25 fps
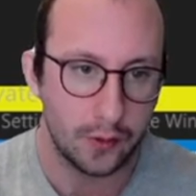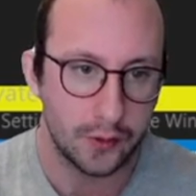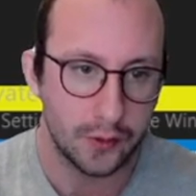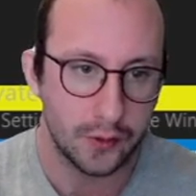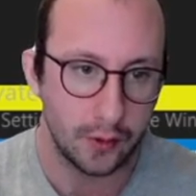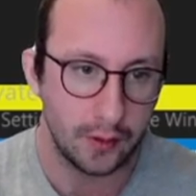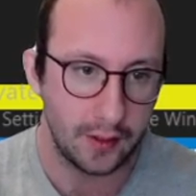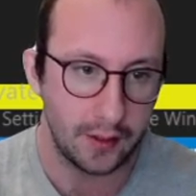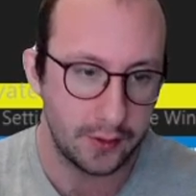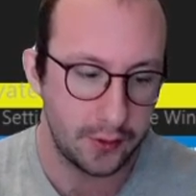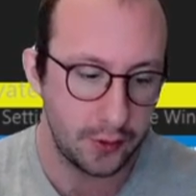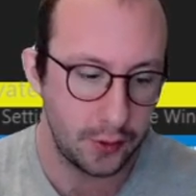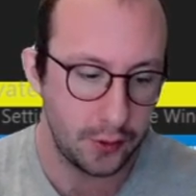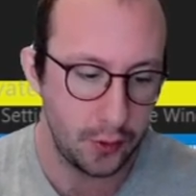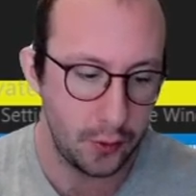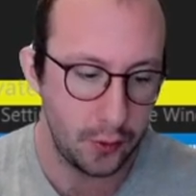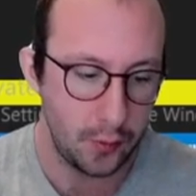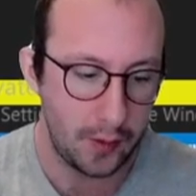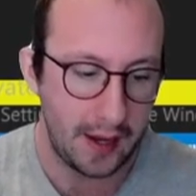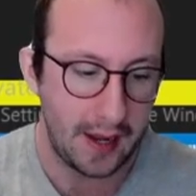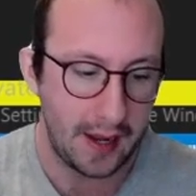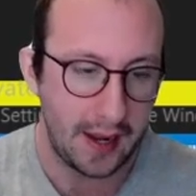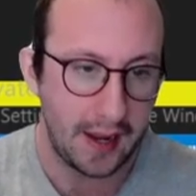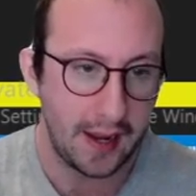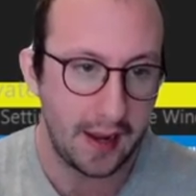So let's do
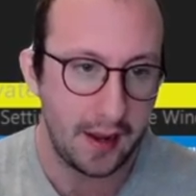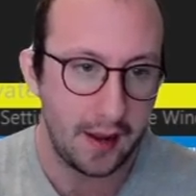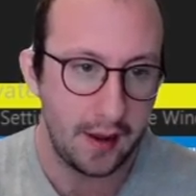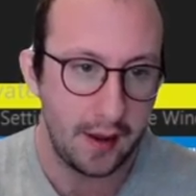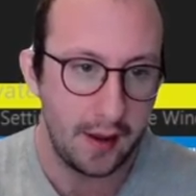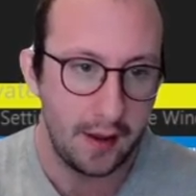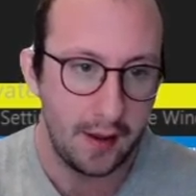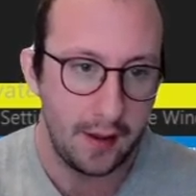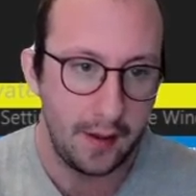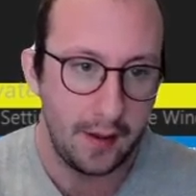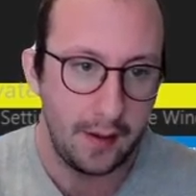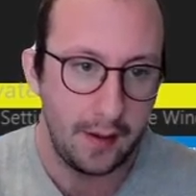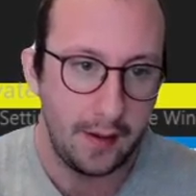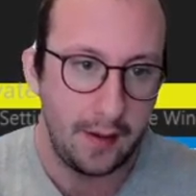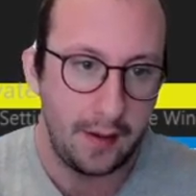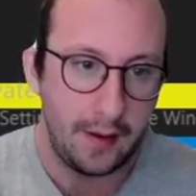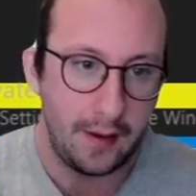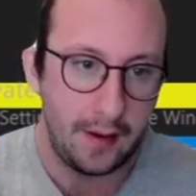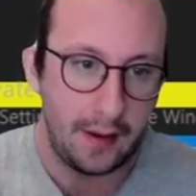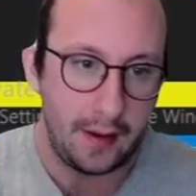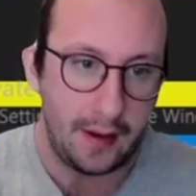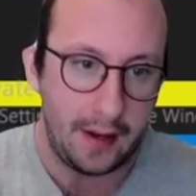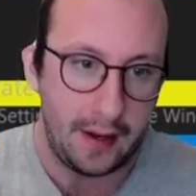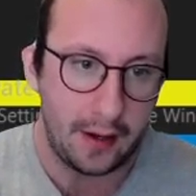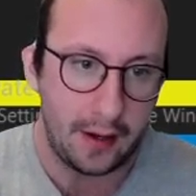a
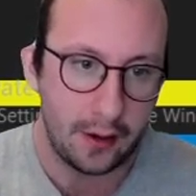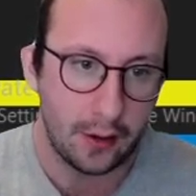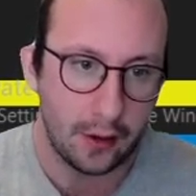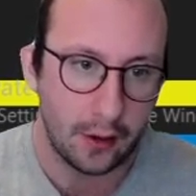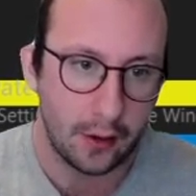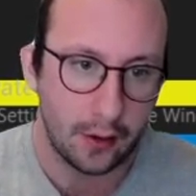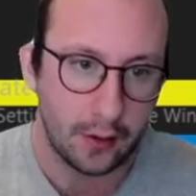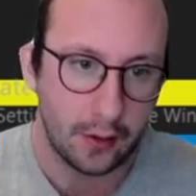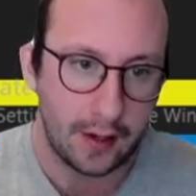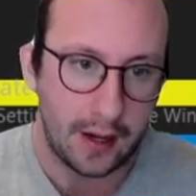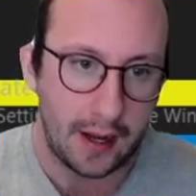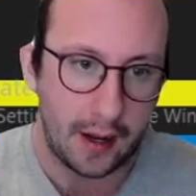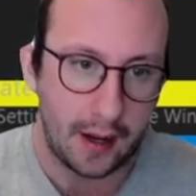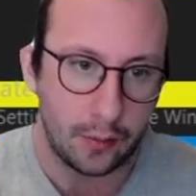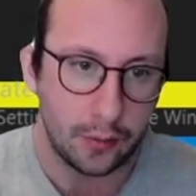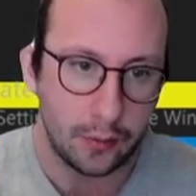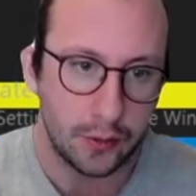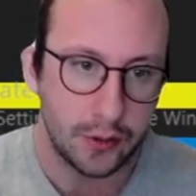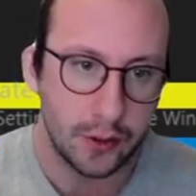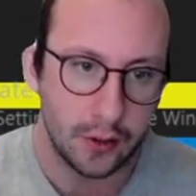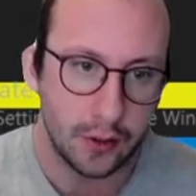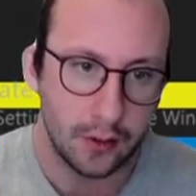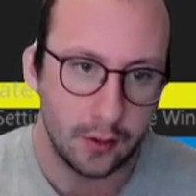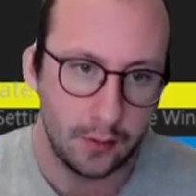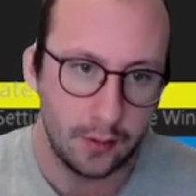inner
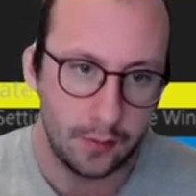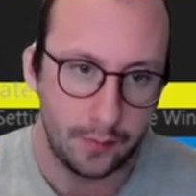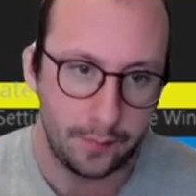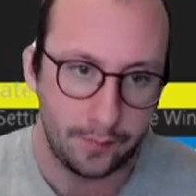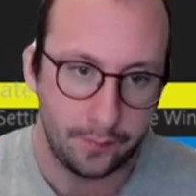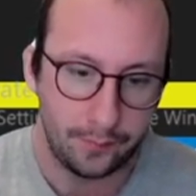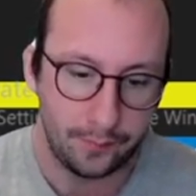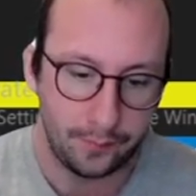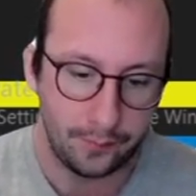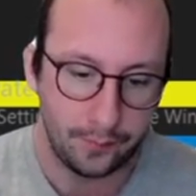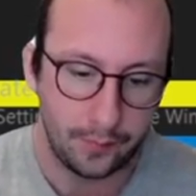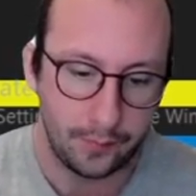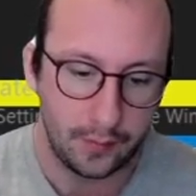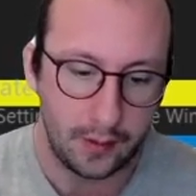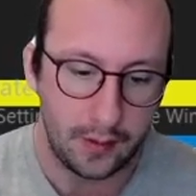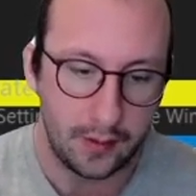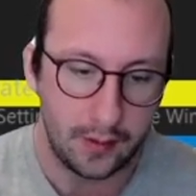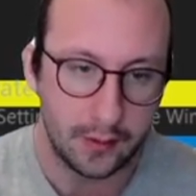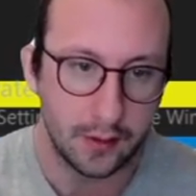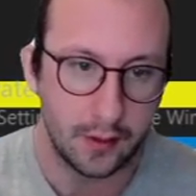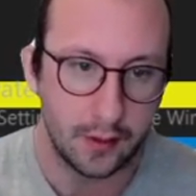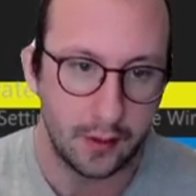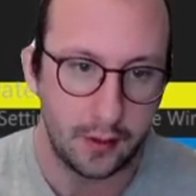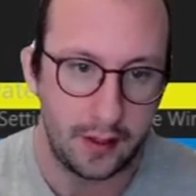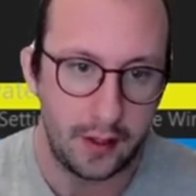counter
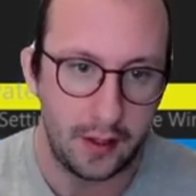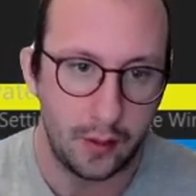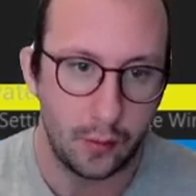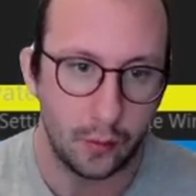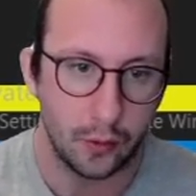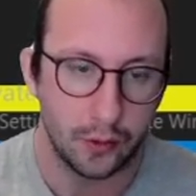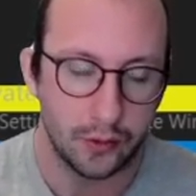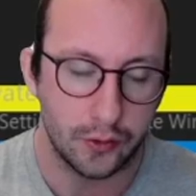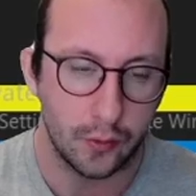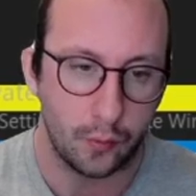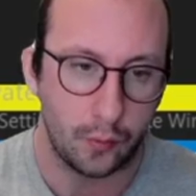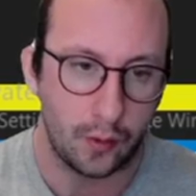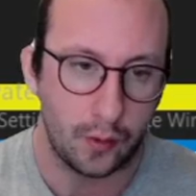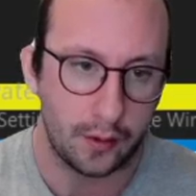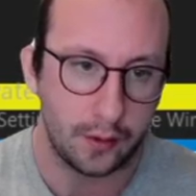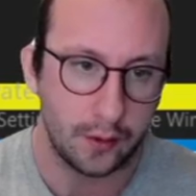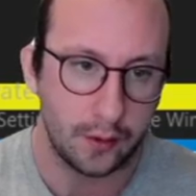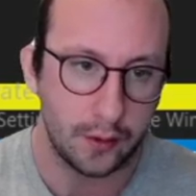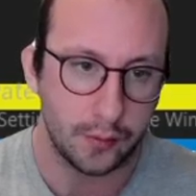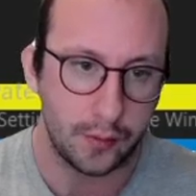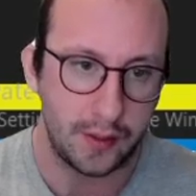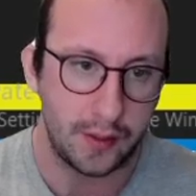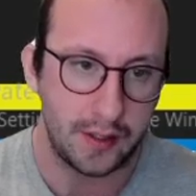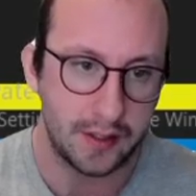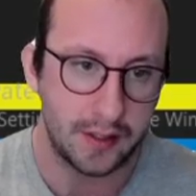is going to equal to one
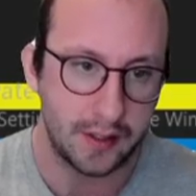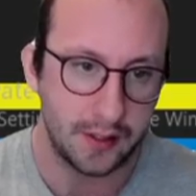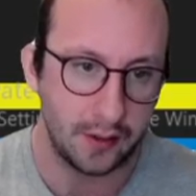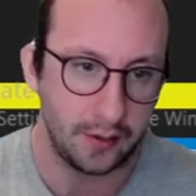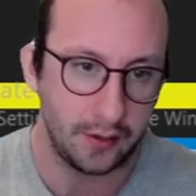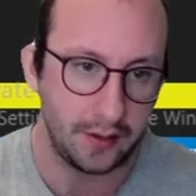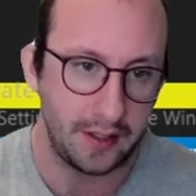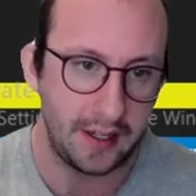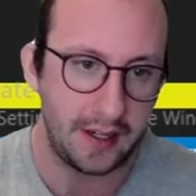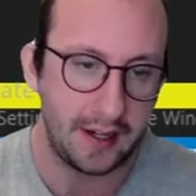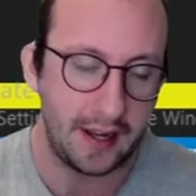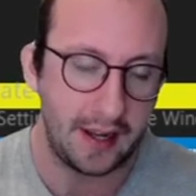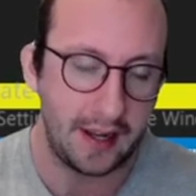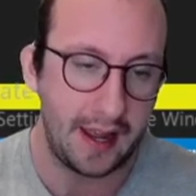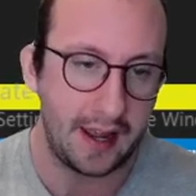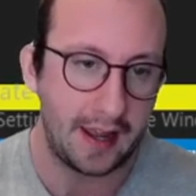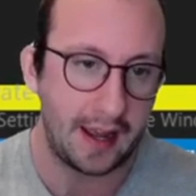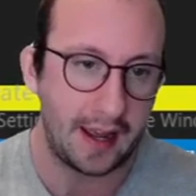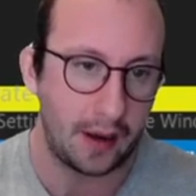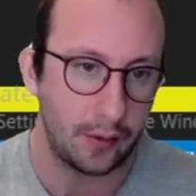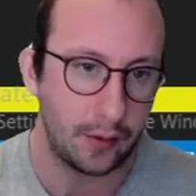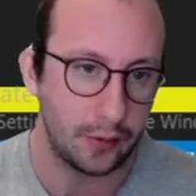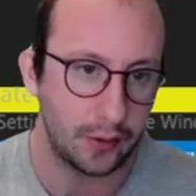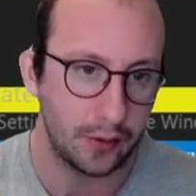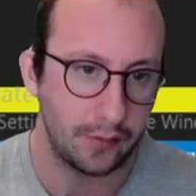because we still need a
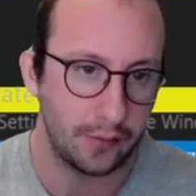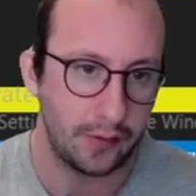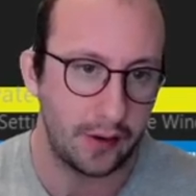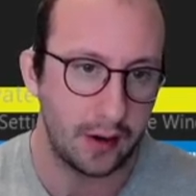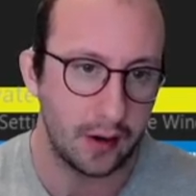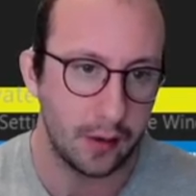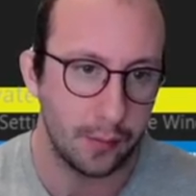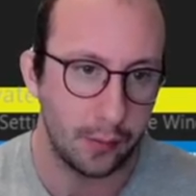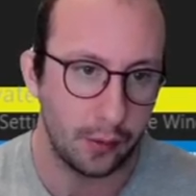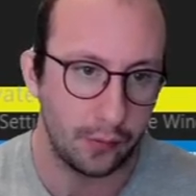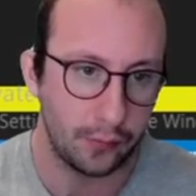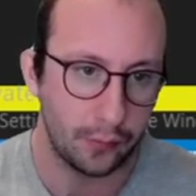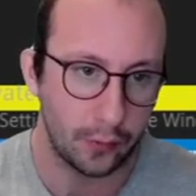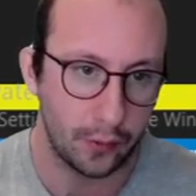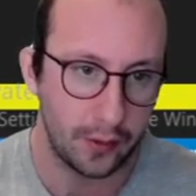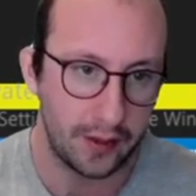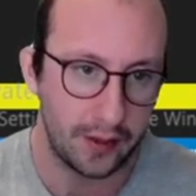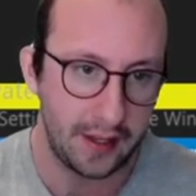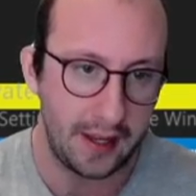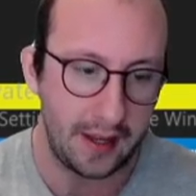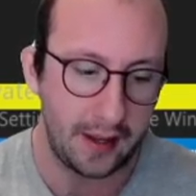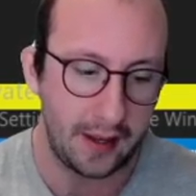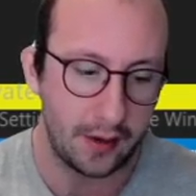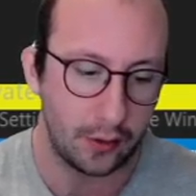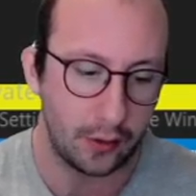counter variable for
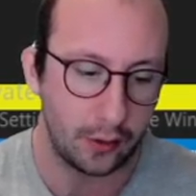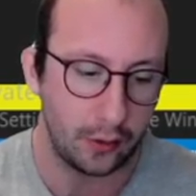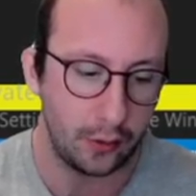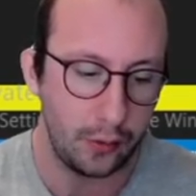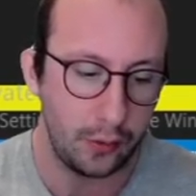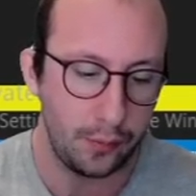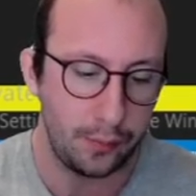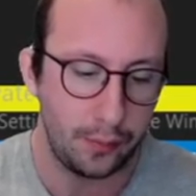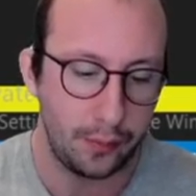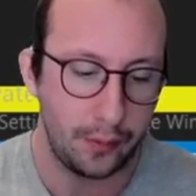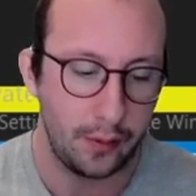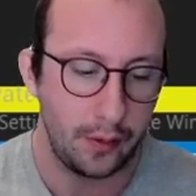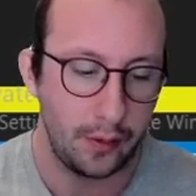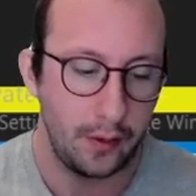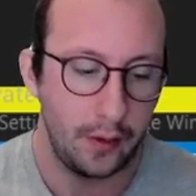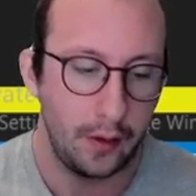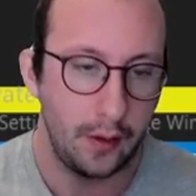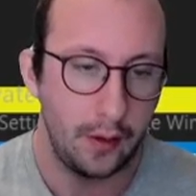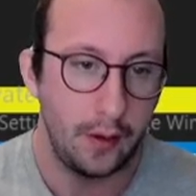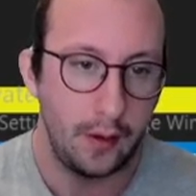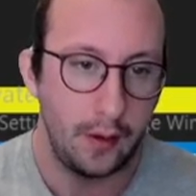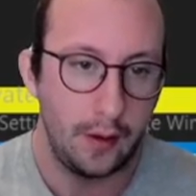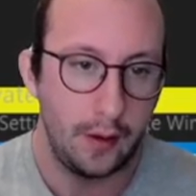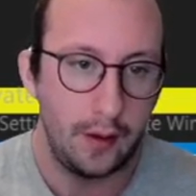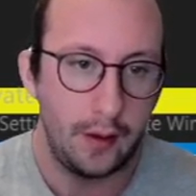the inner loop.
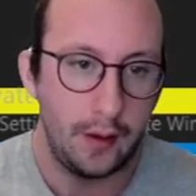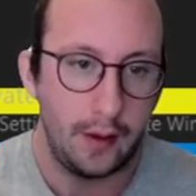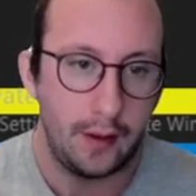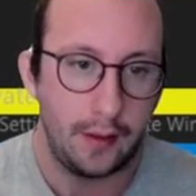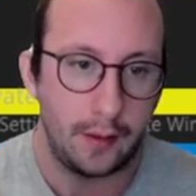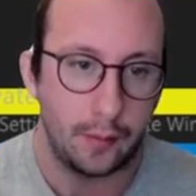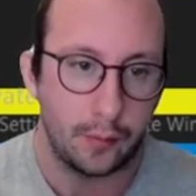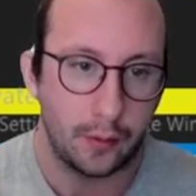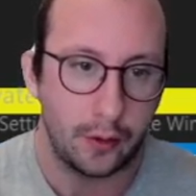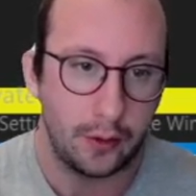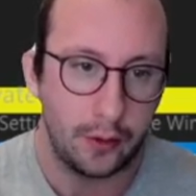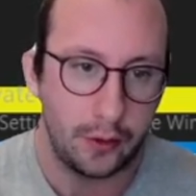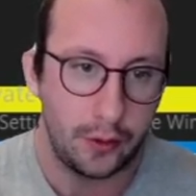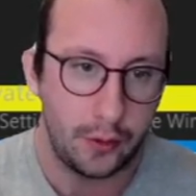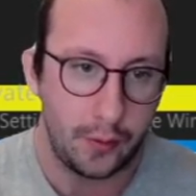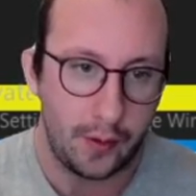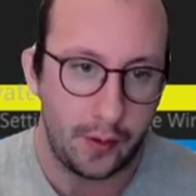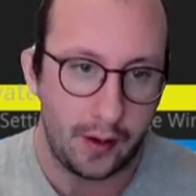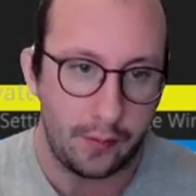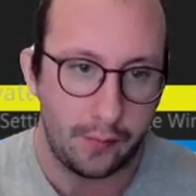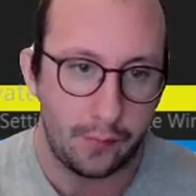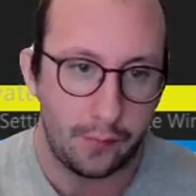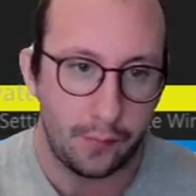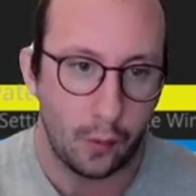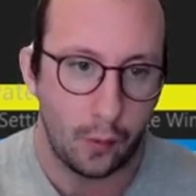And we're going to do
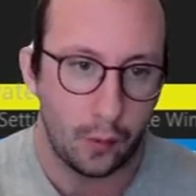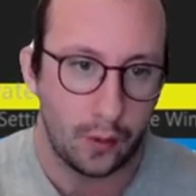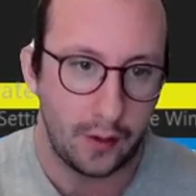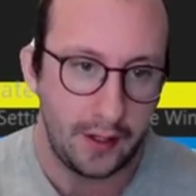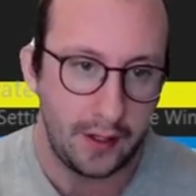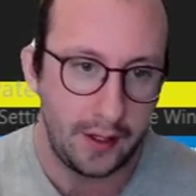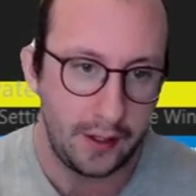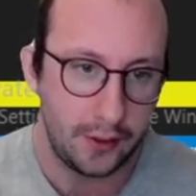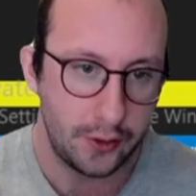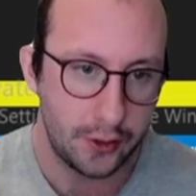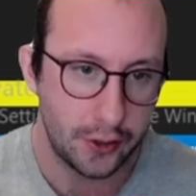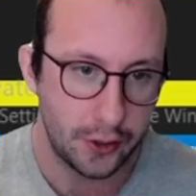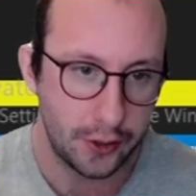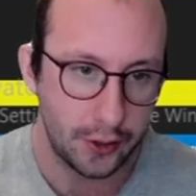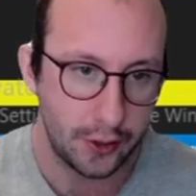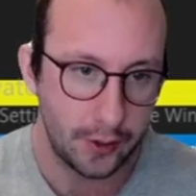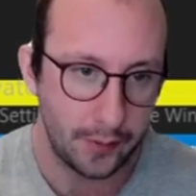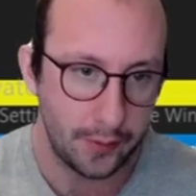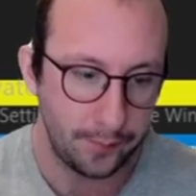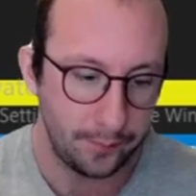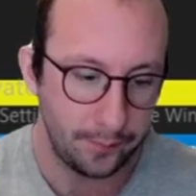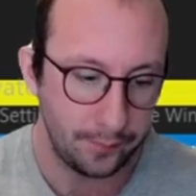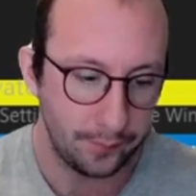a for each.